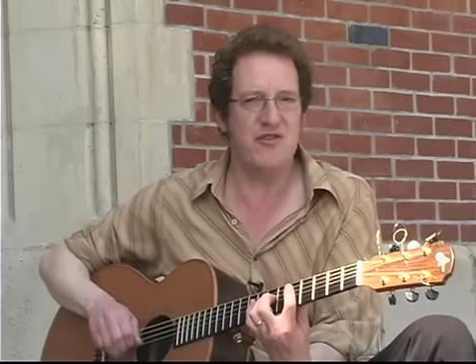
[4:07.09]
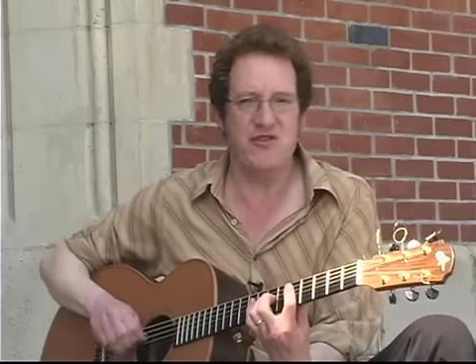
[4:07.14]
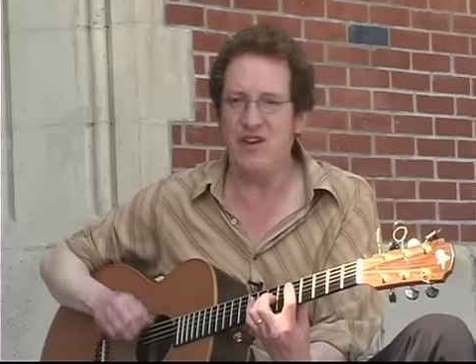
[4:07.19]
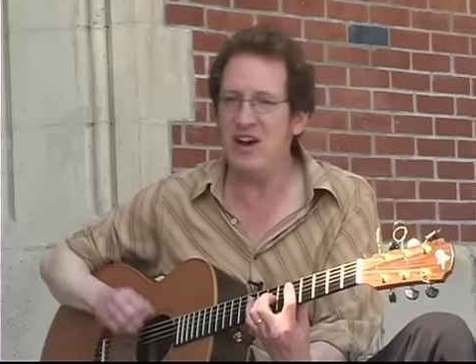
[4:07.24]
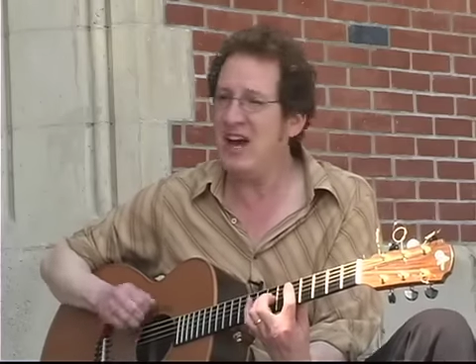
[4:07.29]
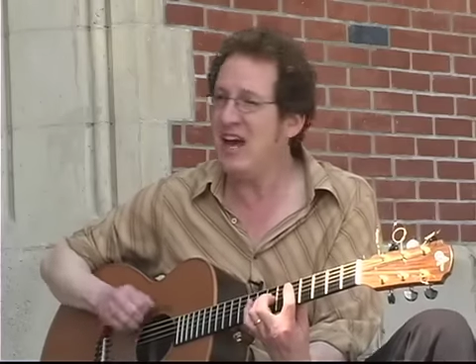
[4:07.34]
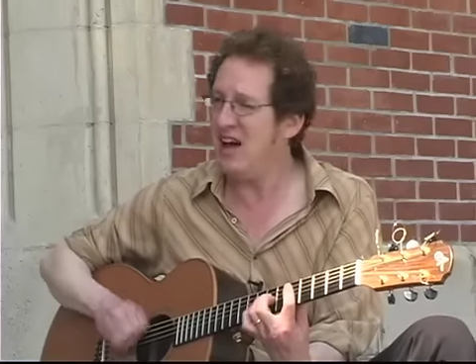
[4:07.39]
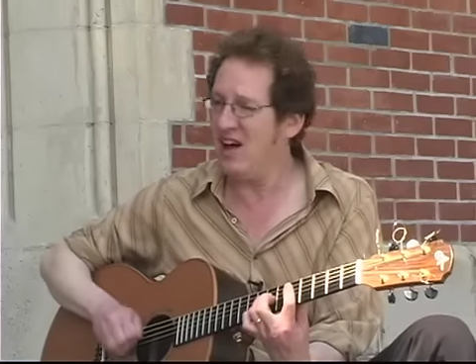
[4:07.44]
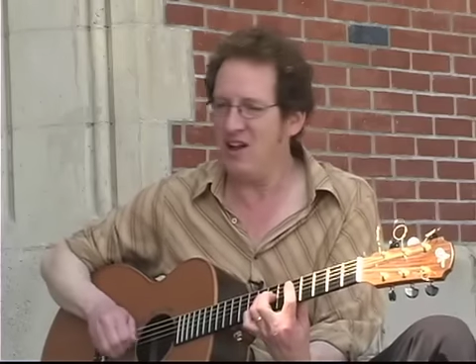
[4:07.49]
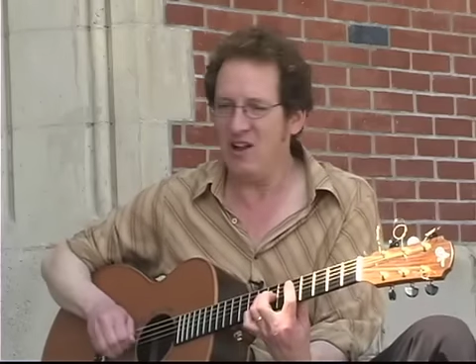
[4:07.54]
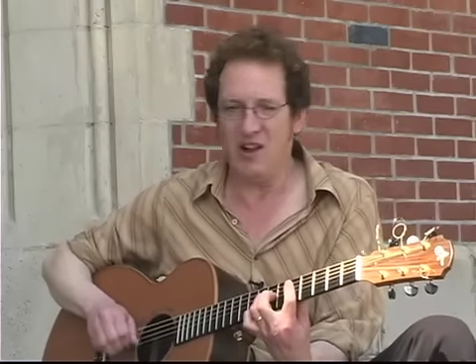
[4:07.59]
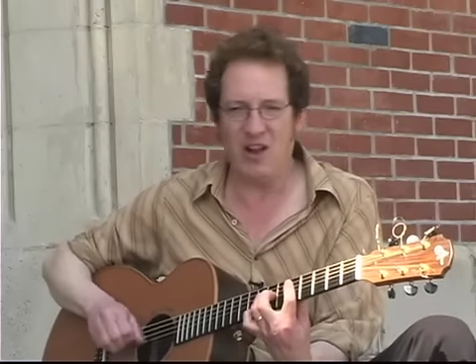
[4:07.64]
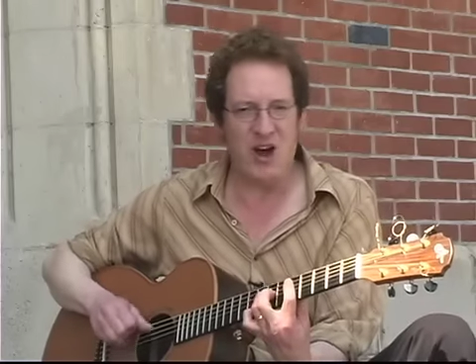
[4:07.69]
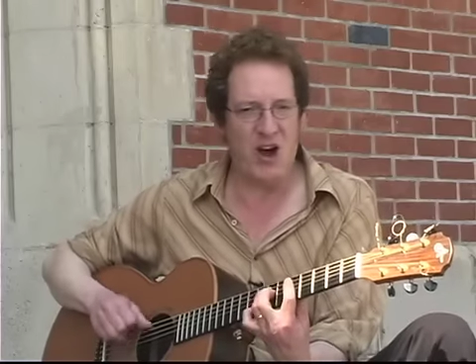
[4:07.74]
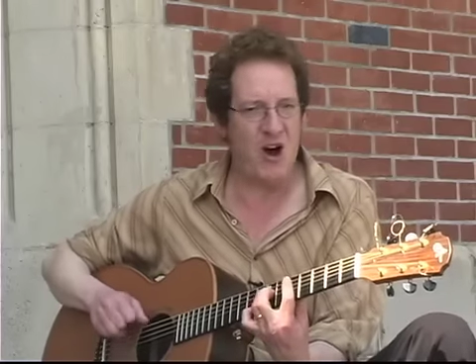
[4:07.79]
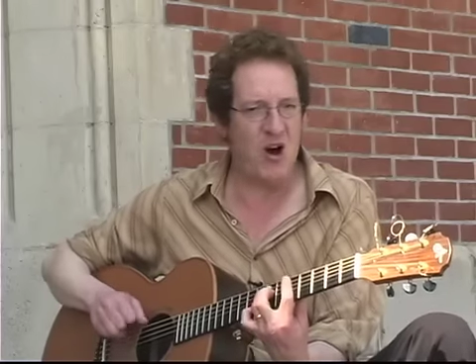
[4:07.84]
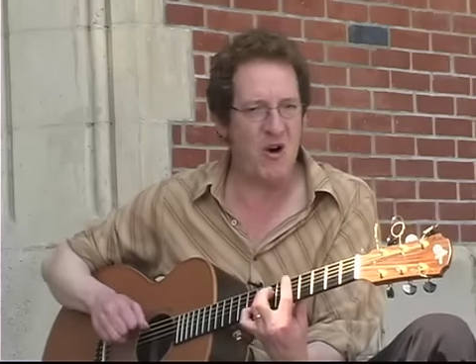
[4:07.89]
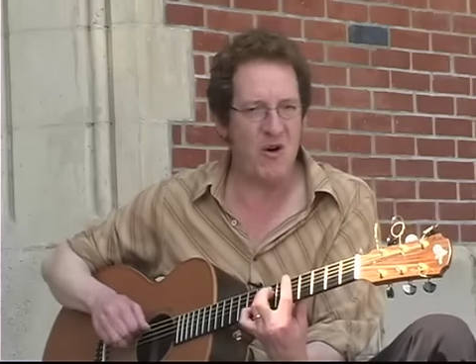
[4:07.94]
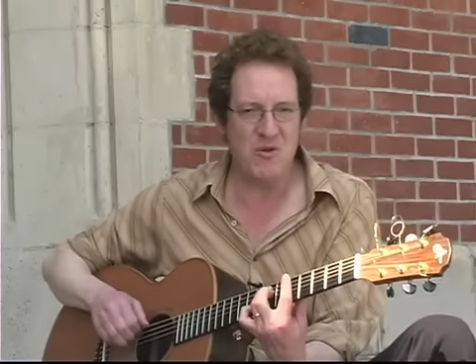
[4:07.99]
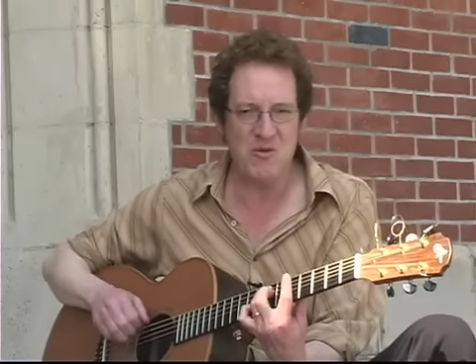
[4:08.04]
fell
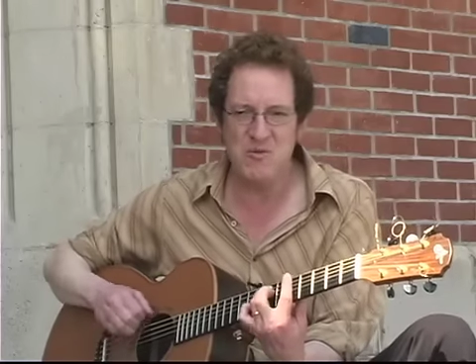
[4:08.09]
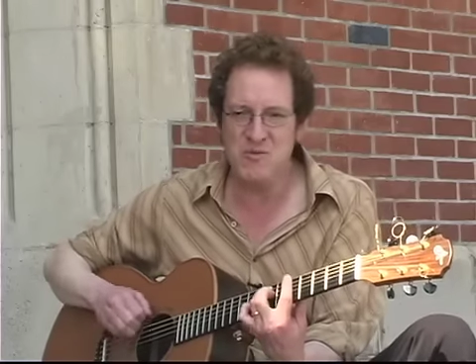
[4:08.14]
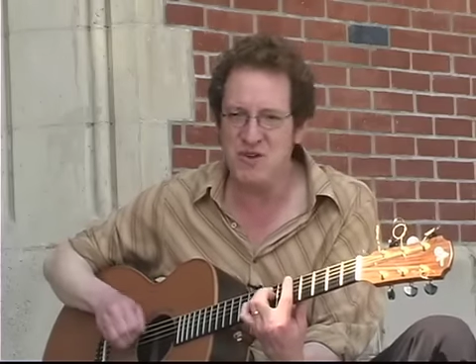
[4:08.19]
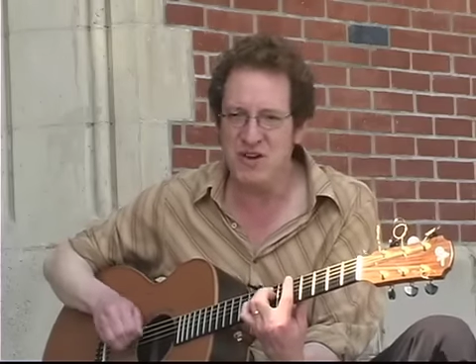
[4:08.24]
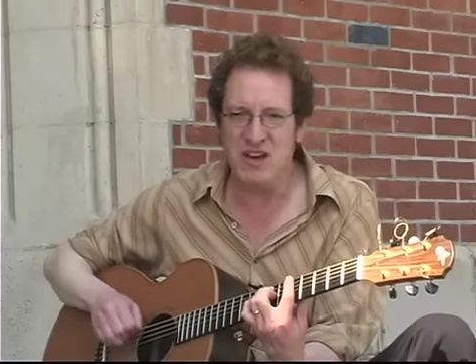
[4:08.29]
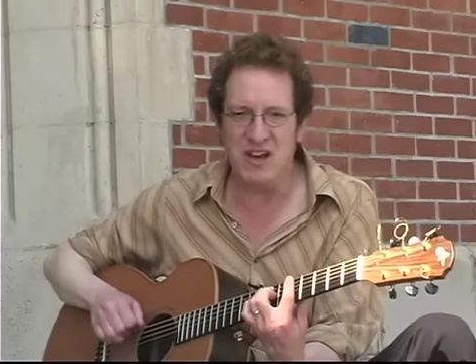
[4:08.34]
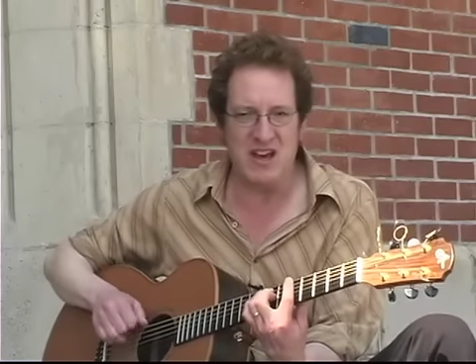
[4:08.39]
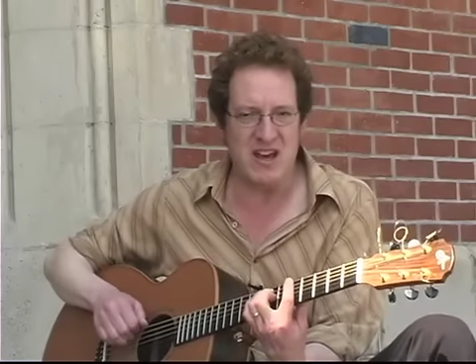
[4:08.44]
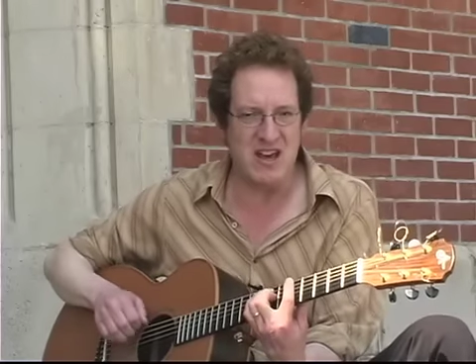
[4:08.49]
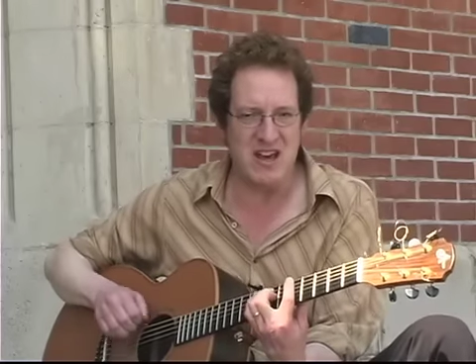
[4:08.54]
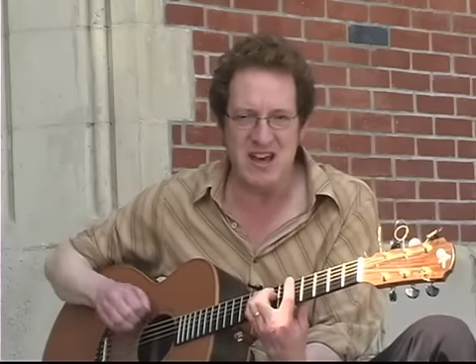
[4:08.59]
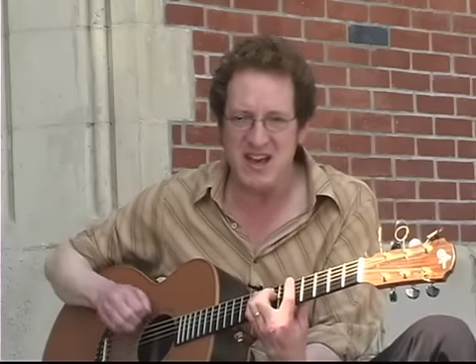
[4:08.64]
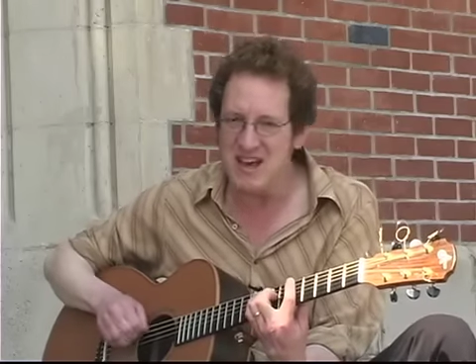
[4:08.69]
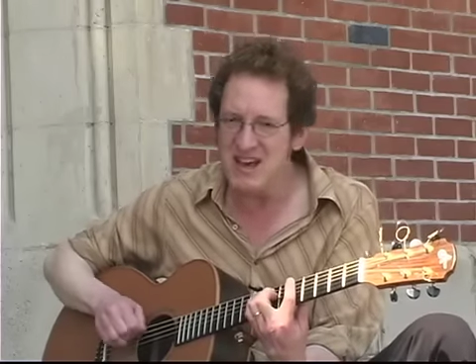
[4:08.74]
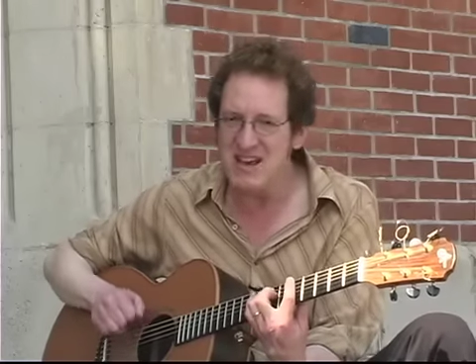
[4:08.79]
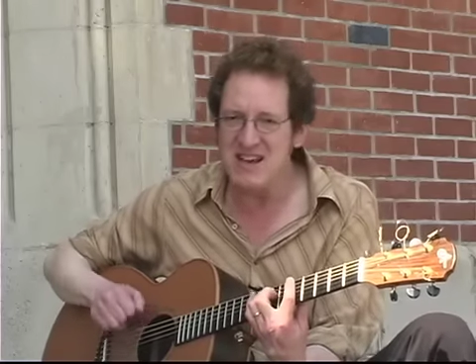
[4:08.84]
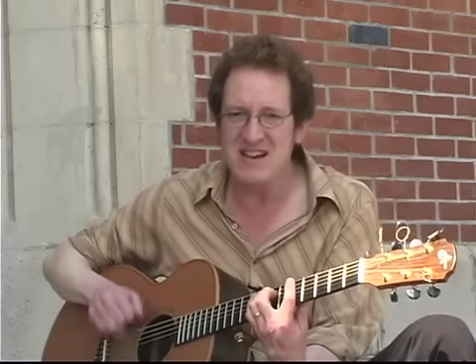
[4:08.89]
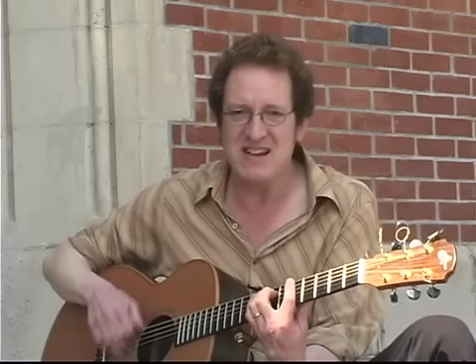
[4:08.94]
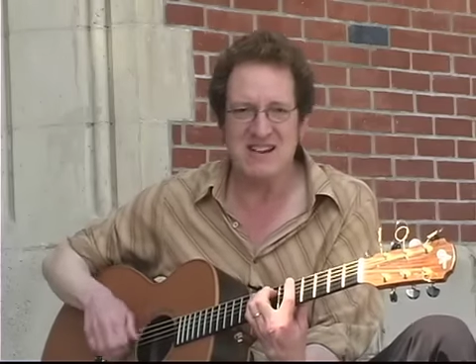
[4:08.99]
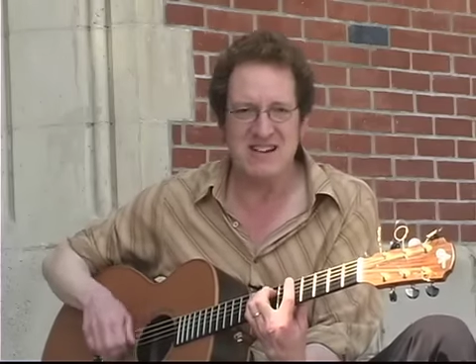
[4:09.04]
on
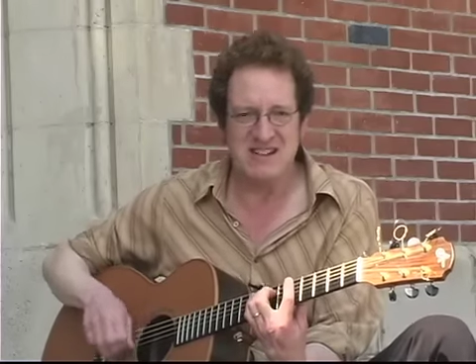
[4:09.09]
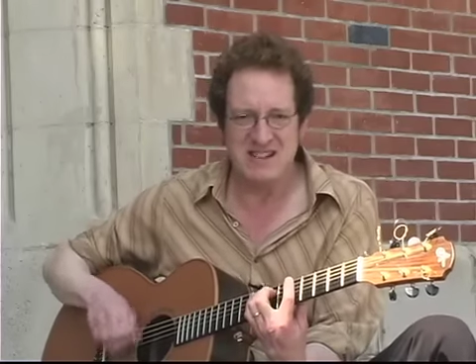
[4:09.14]
me.